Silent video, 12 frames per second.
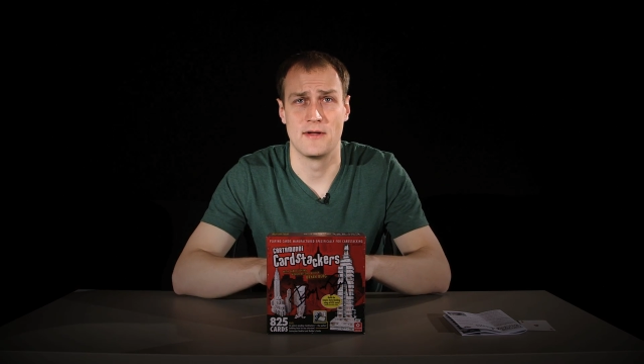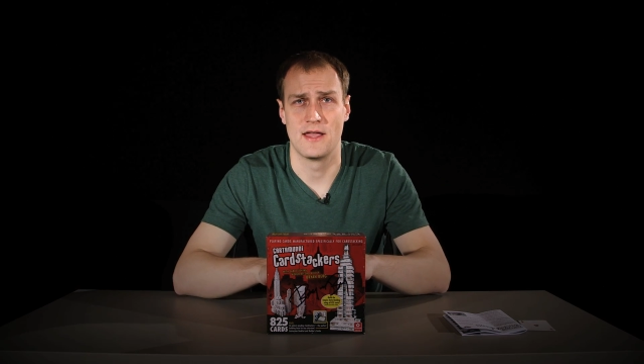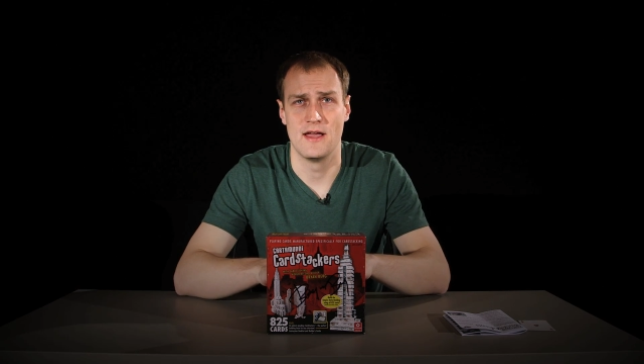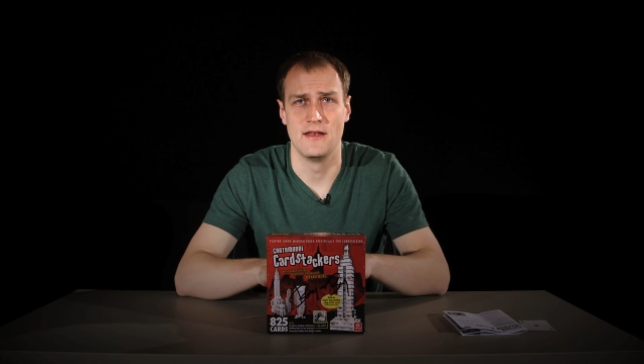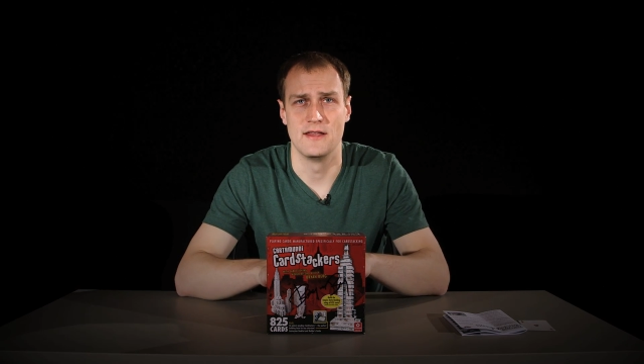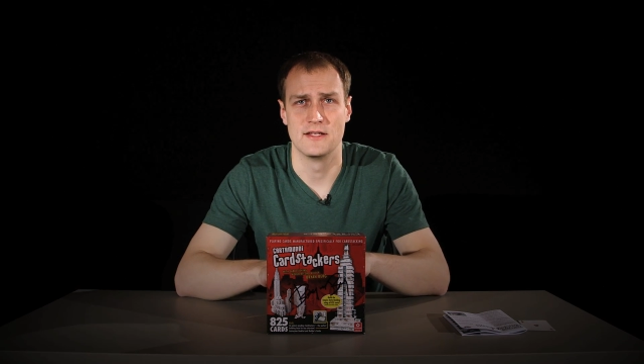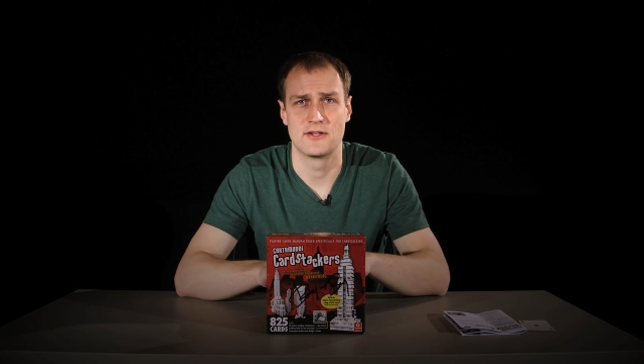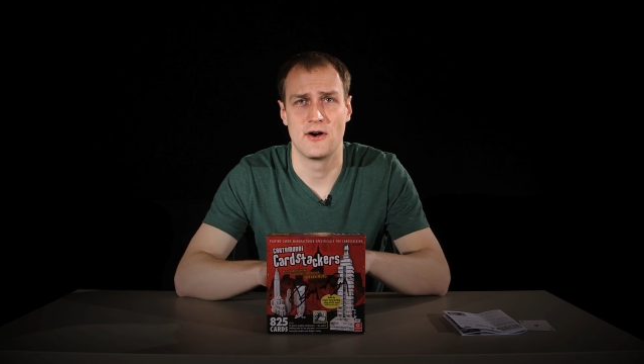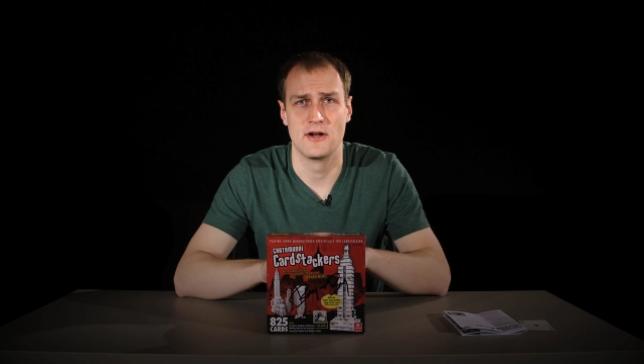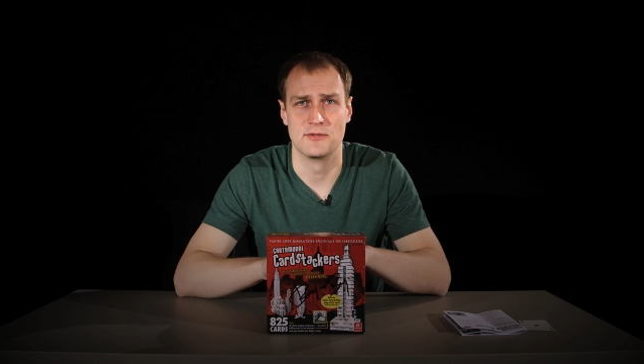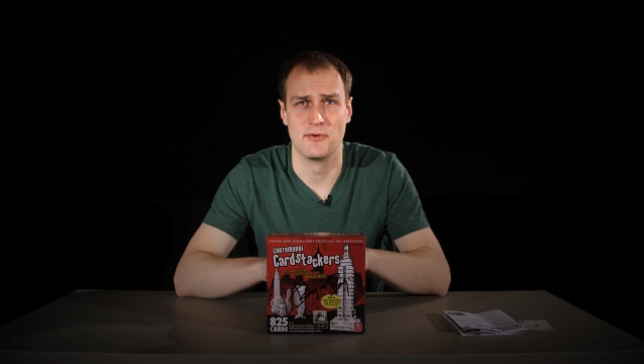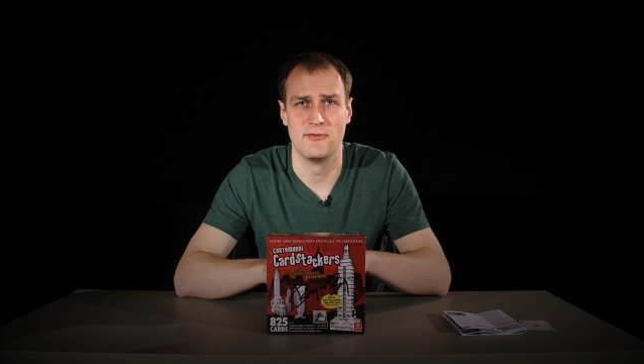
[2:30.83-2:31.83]
again, these
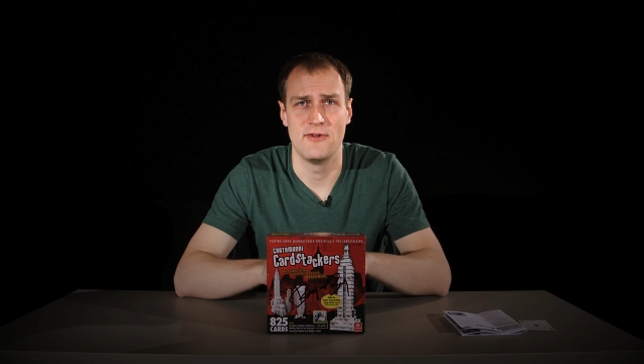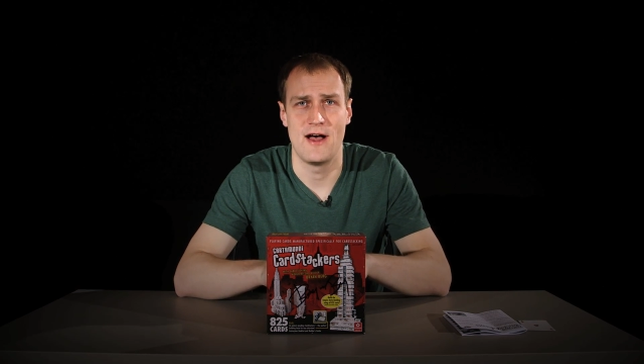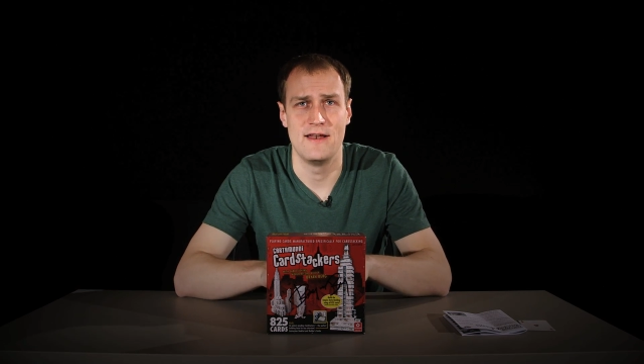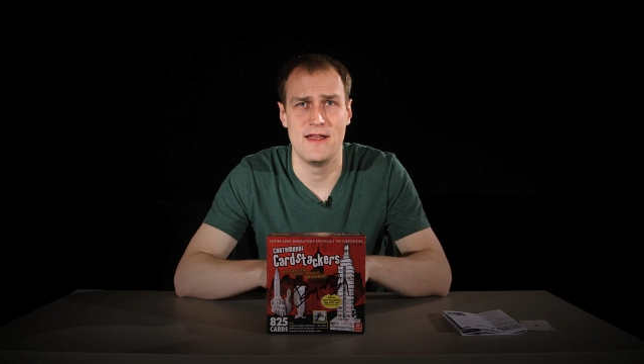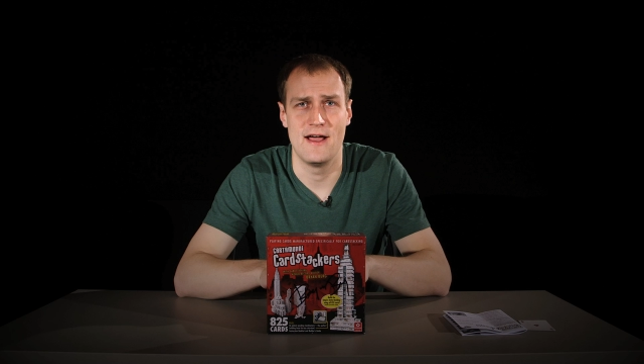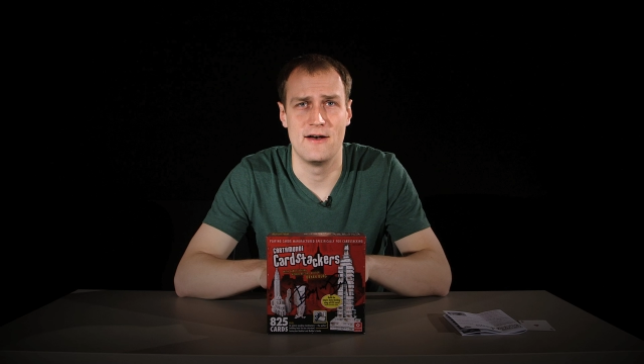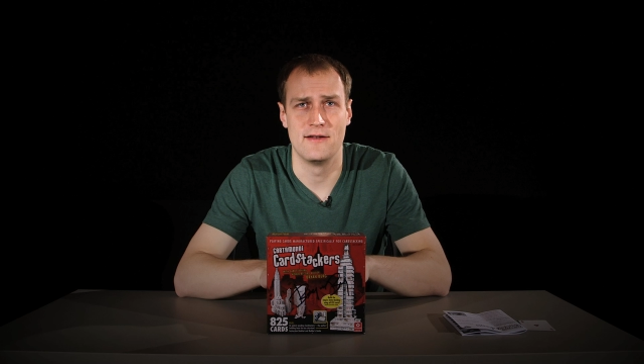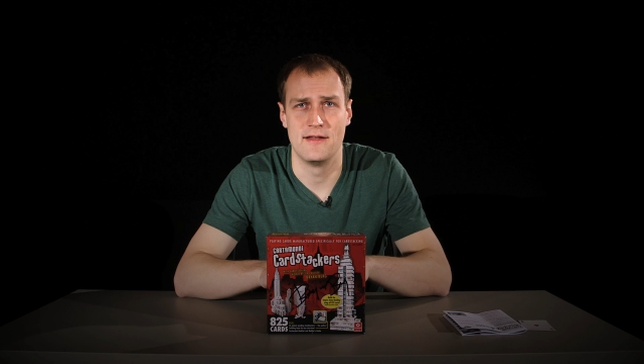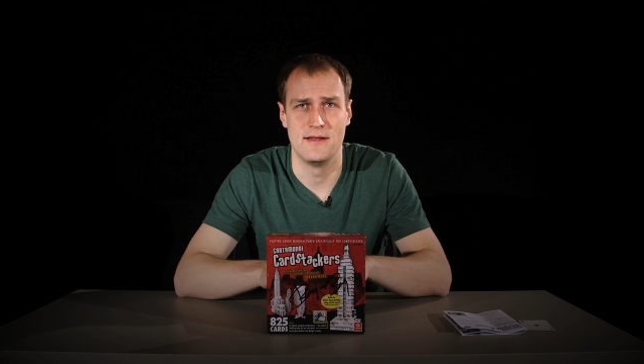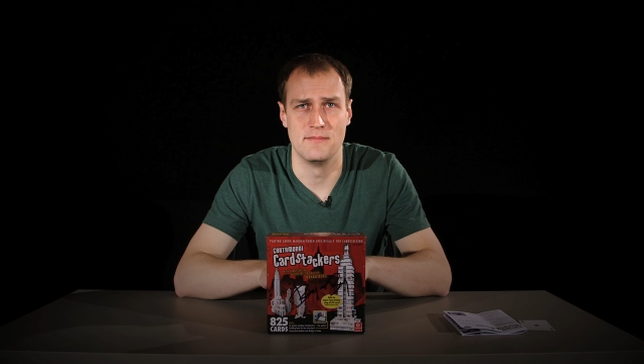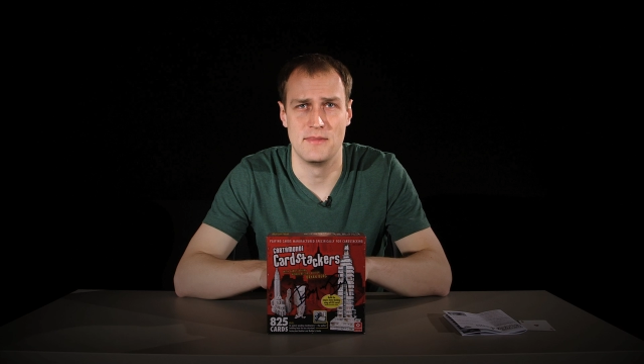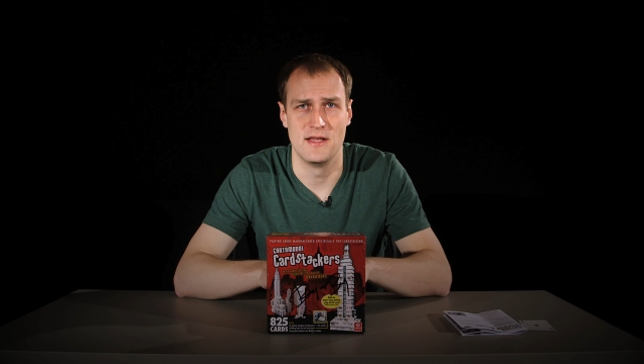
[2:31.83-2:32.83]
cards will flatten out
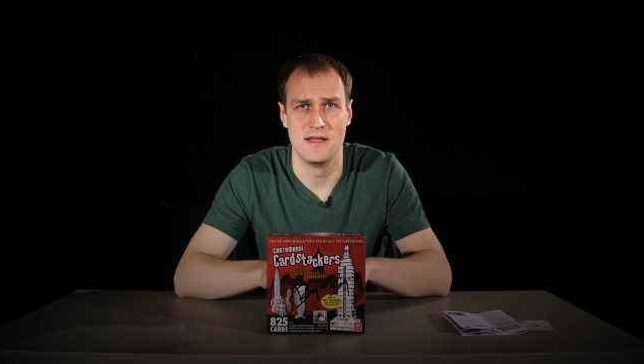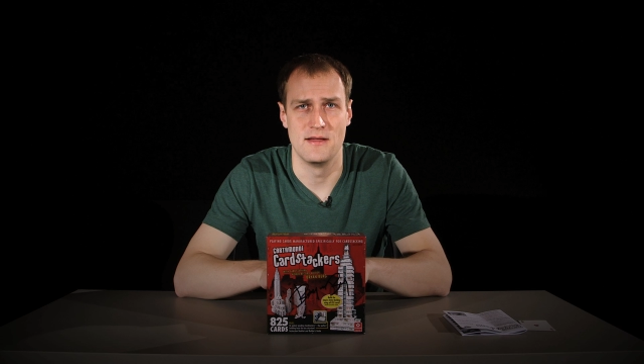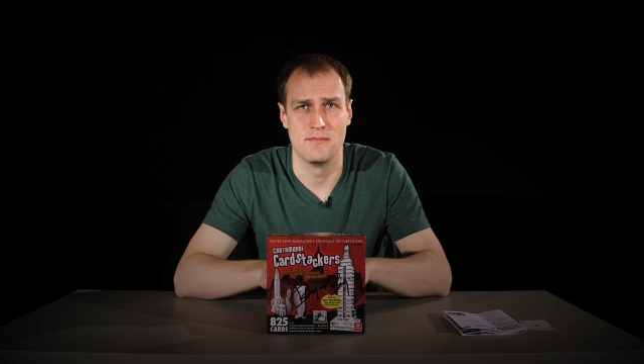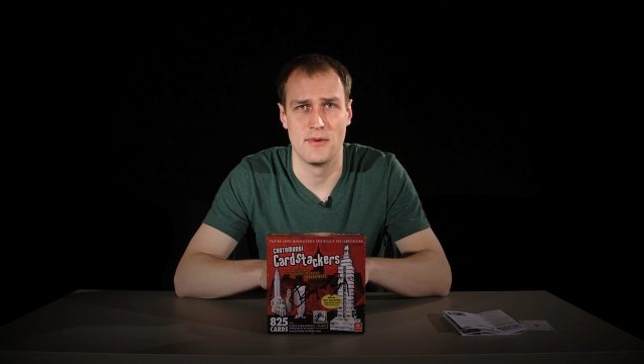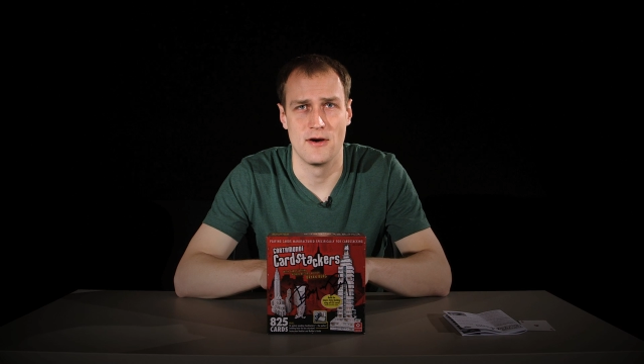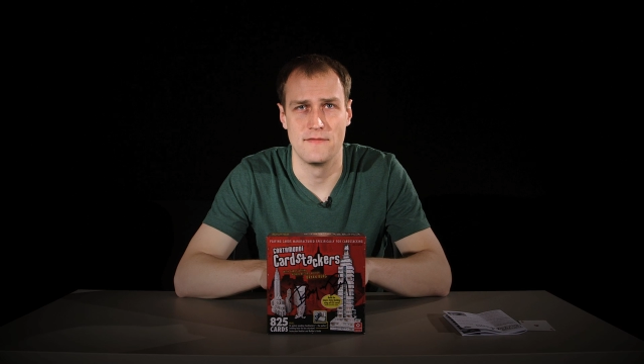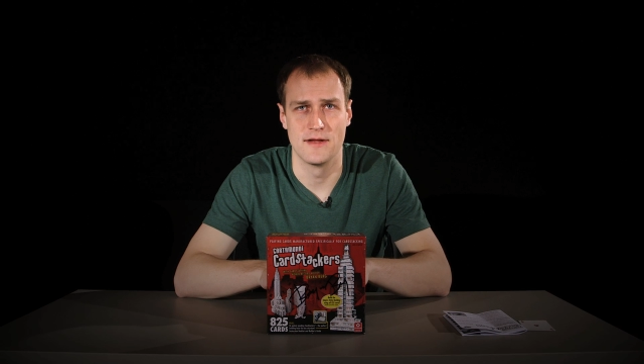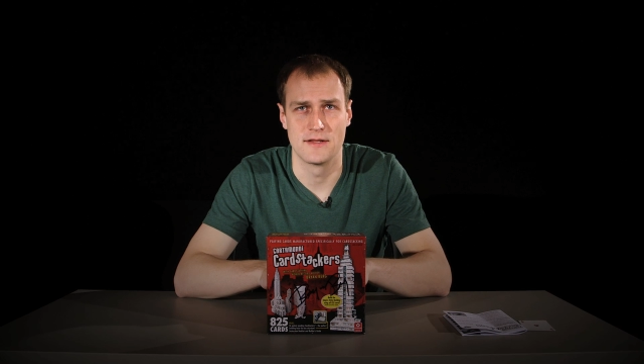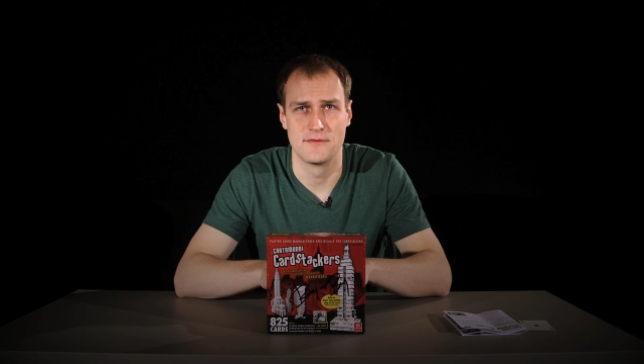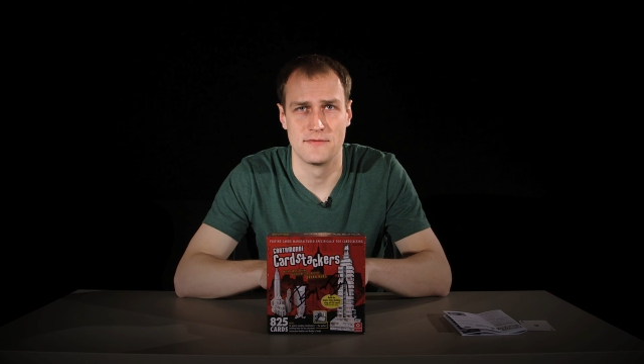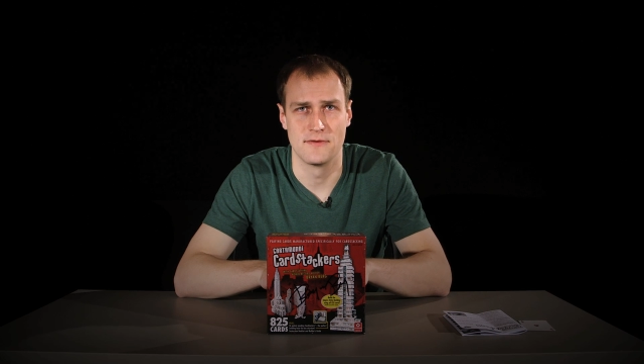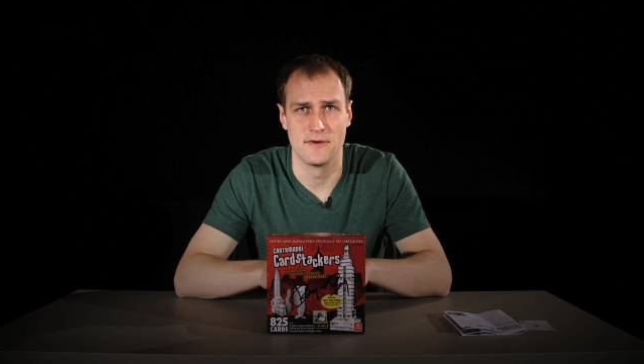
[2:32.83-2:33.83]
and be perfect